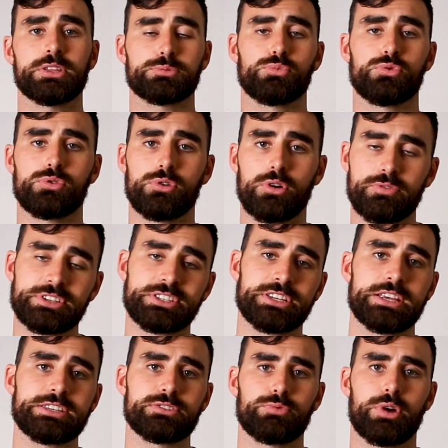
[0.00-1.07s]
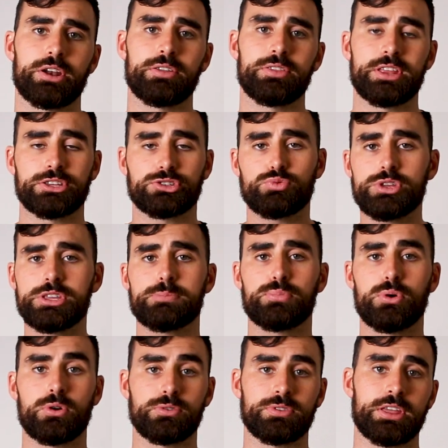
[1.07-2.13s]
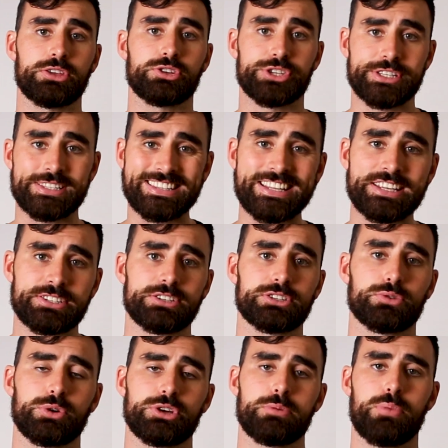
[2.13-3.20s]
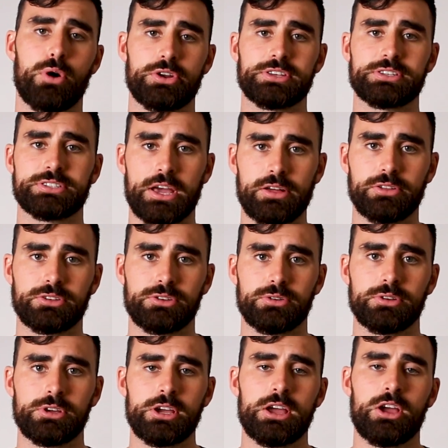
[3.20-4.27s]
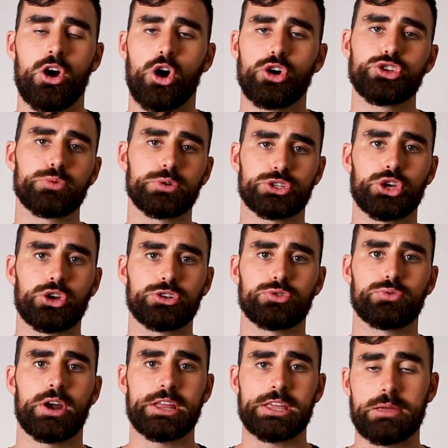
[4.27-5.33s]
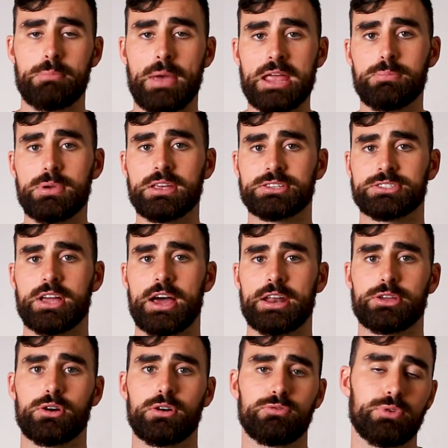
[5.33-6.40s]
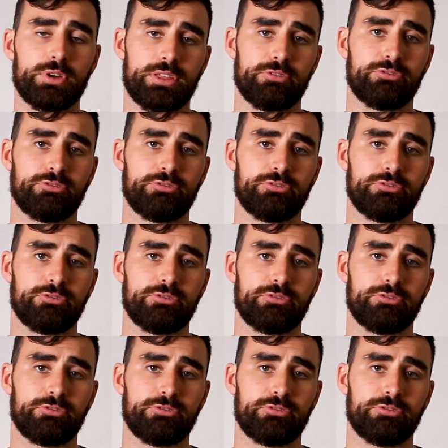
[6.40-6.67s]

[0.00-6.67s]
that's more of a seasoned runner, then it's really important that you just listen to what your body's telling you. On your return to running, it may be starting off with a